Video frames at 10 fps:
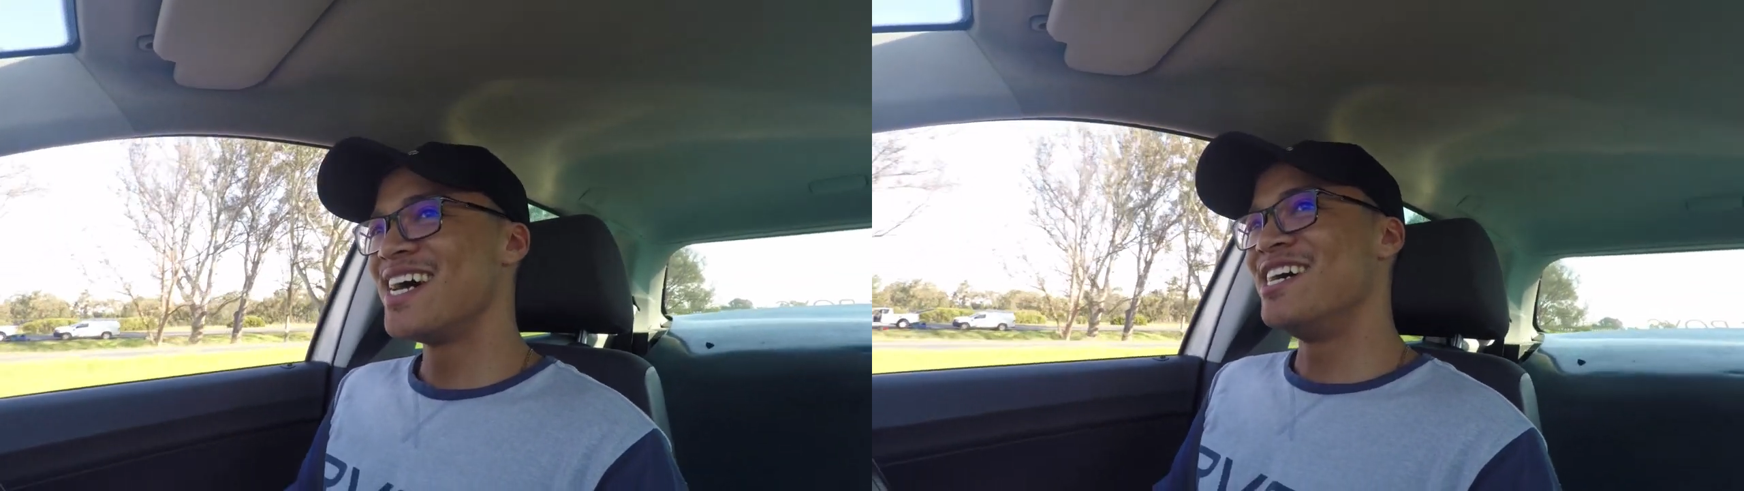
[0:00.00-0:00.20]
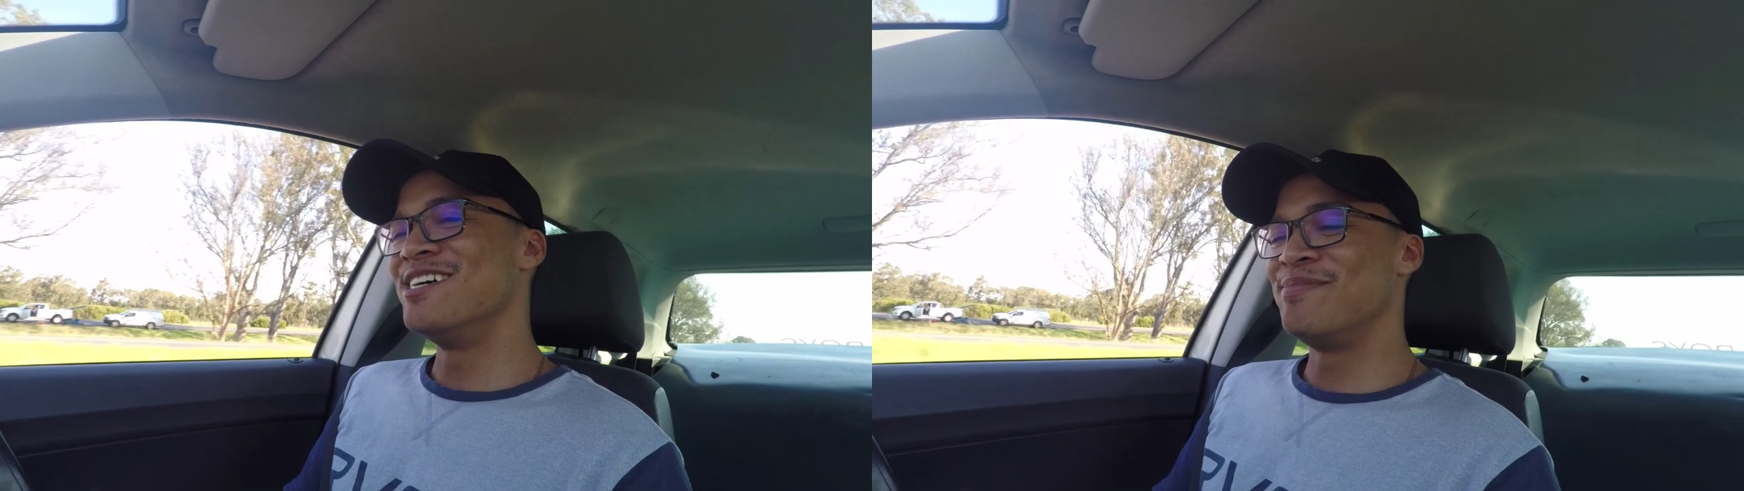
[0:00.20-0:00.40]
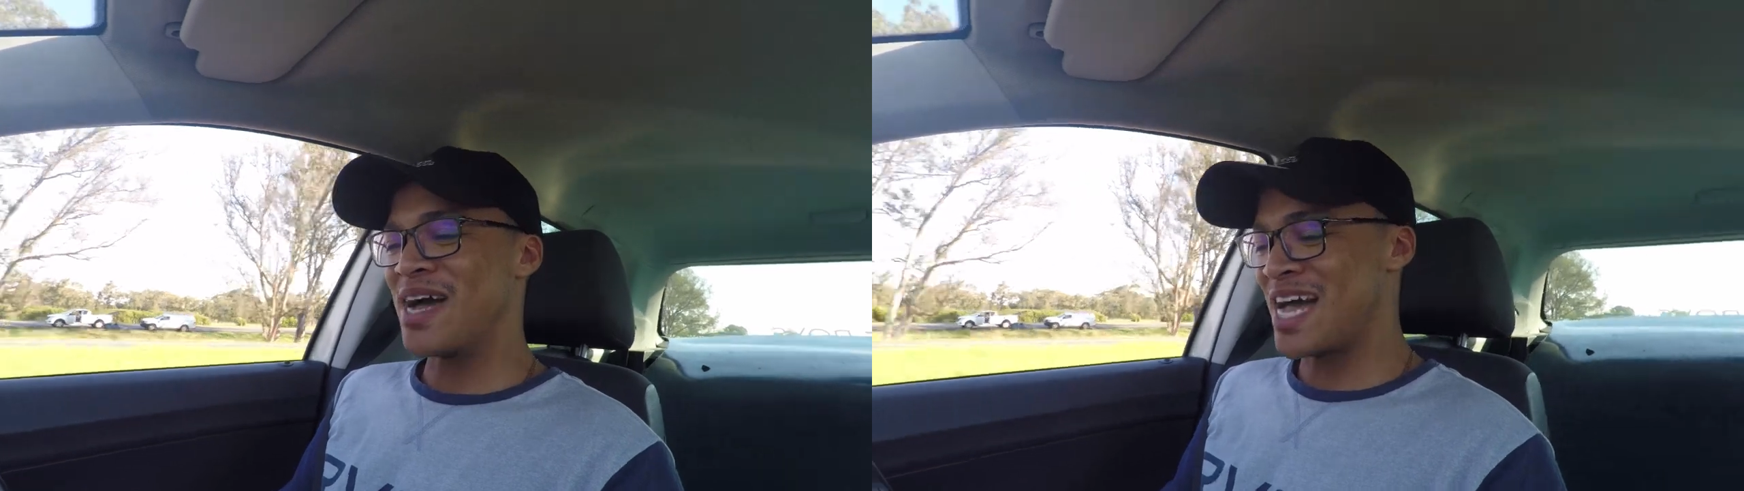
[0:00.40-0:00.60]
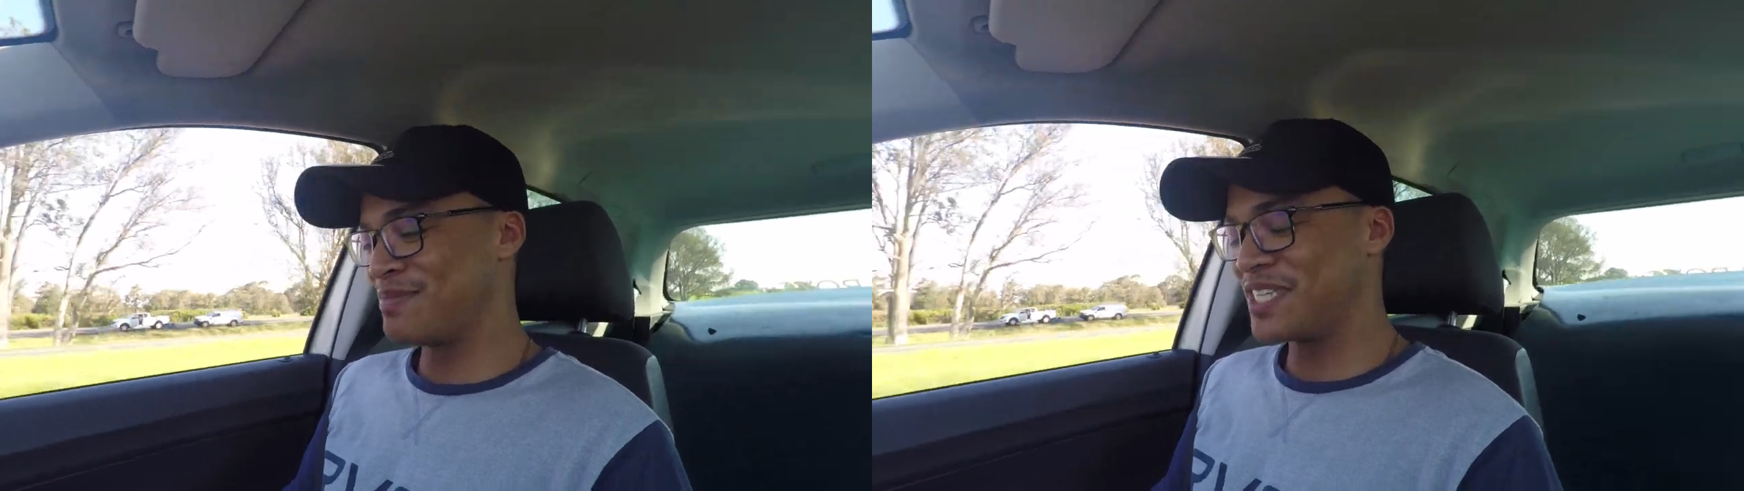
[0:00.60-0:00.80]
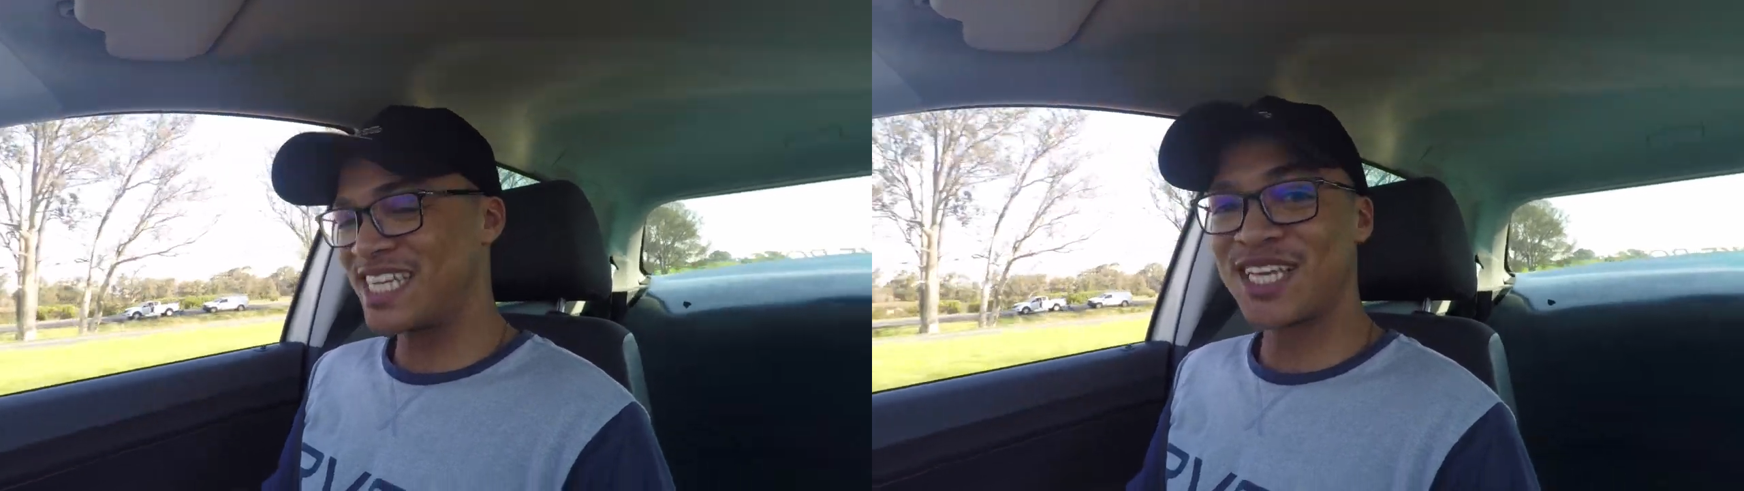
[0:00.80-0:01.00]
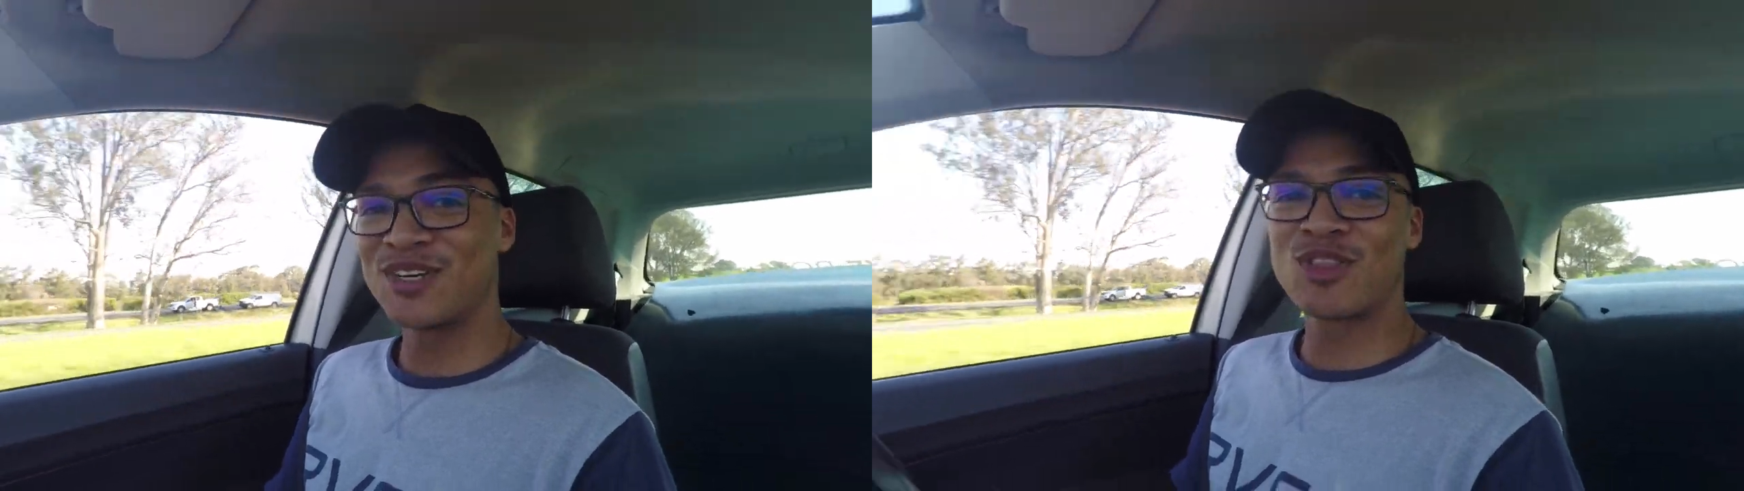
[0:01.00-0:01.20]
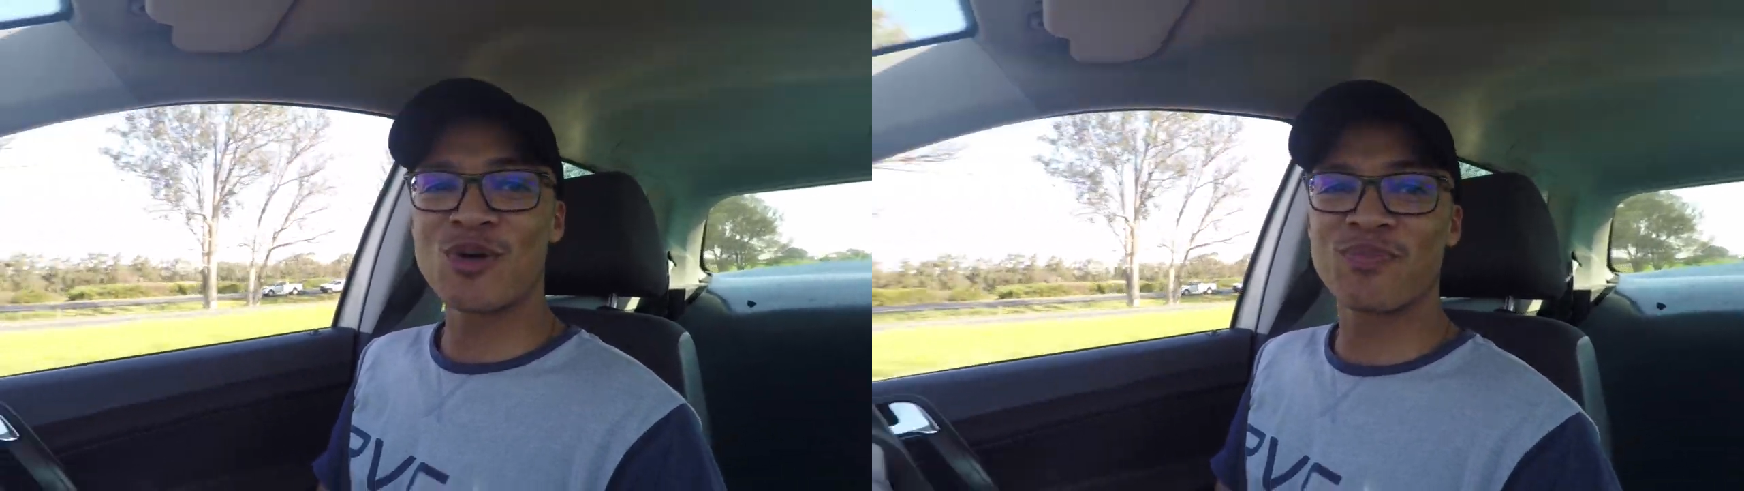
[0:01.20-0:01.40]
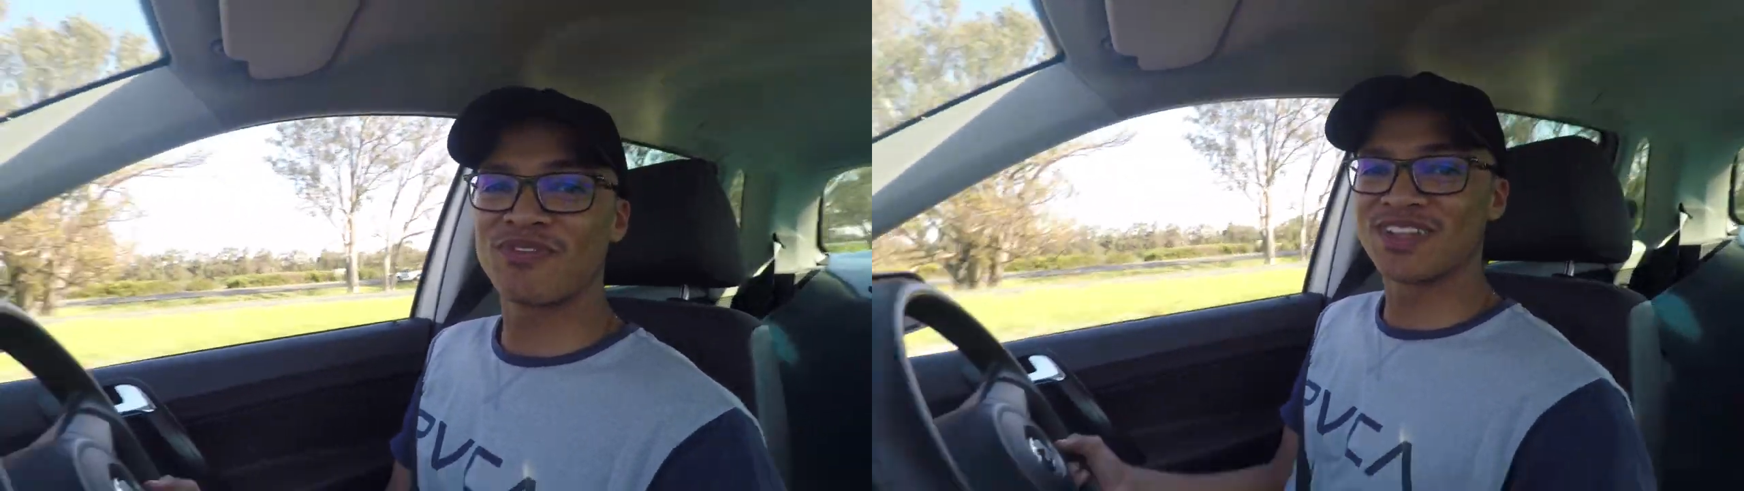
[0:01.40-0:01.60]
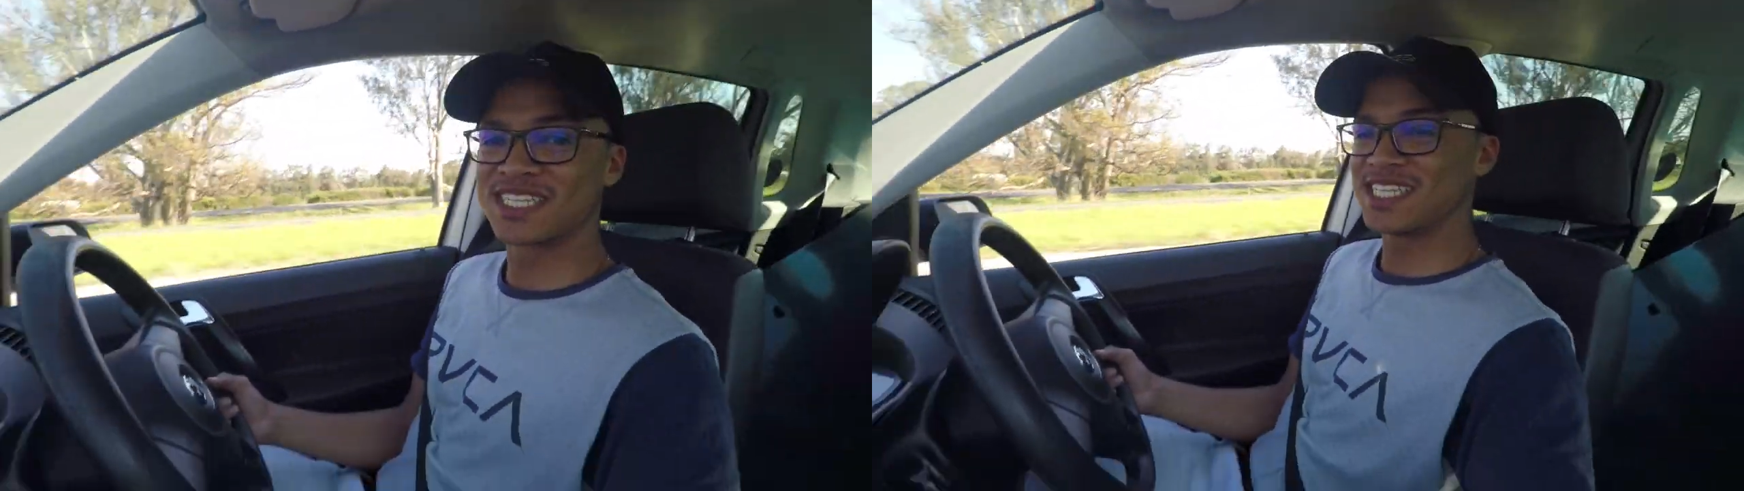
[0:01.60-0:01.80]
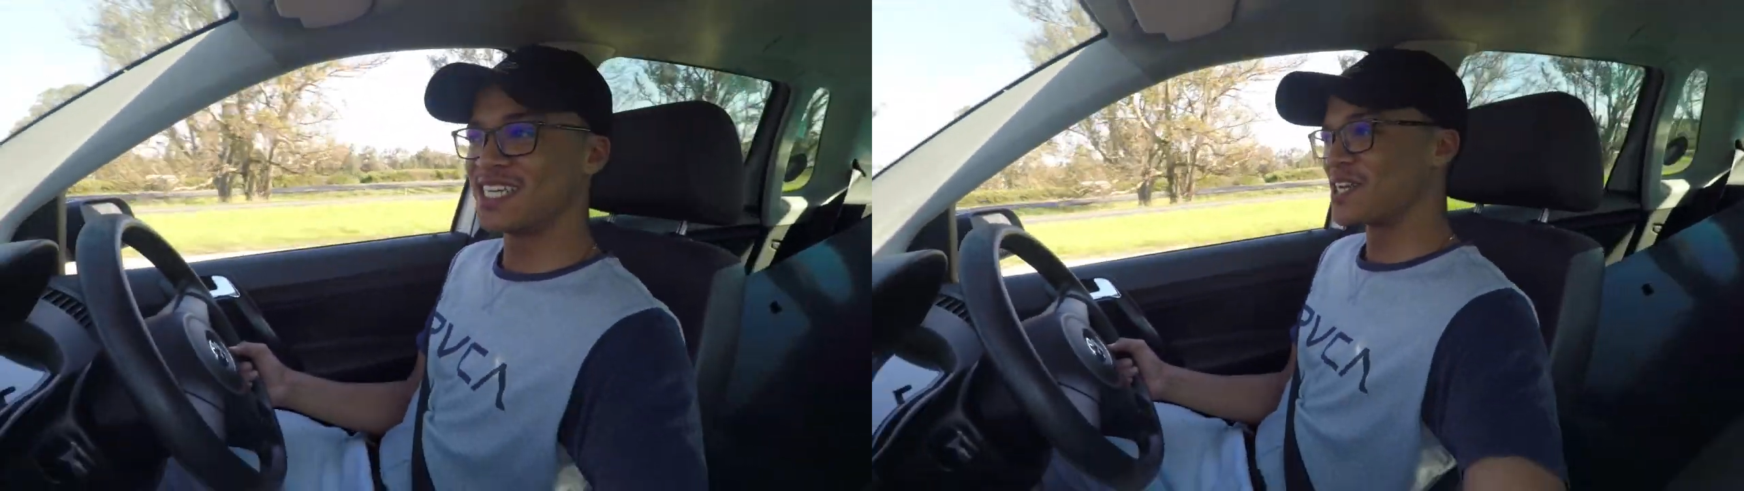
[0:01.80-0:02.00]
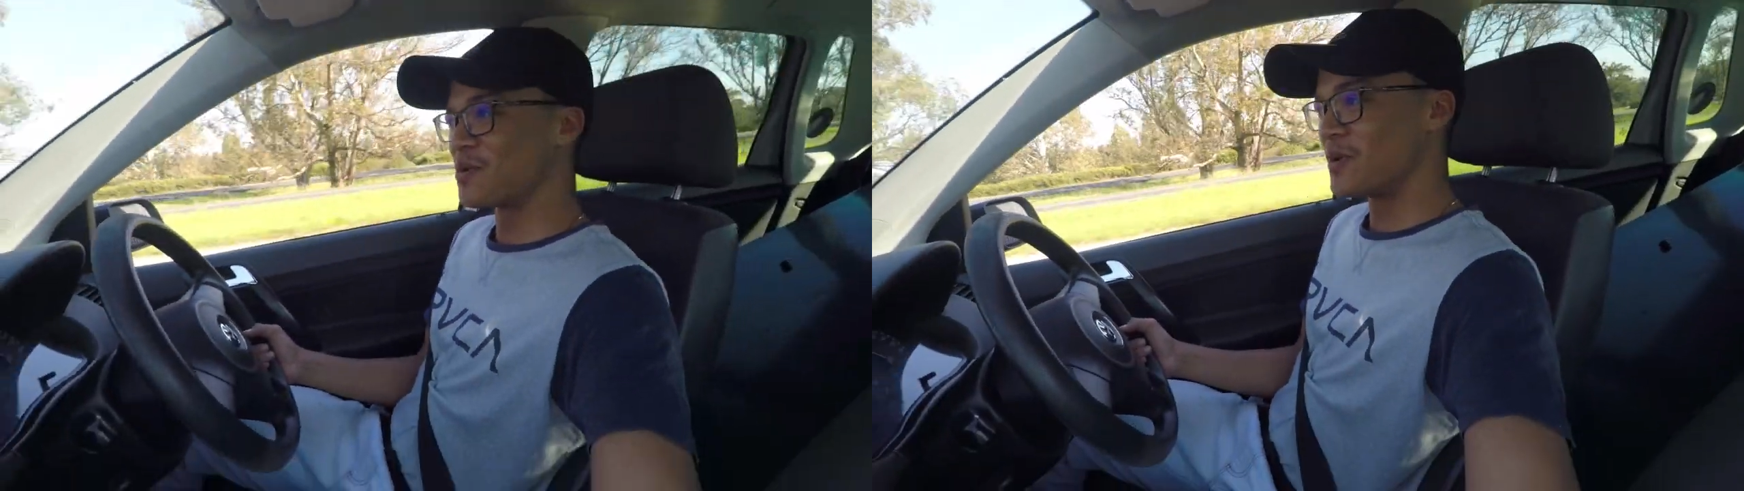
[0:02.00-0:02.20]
Um, I'm sitting on top of the steering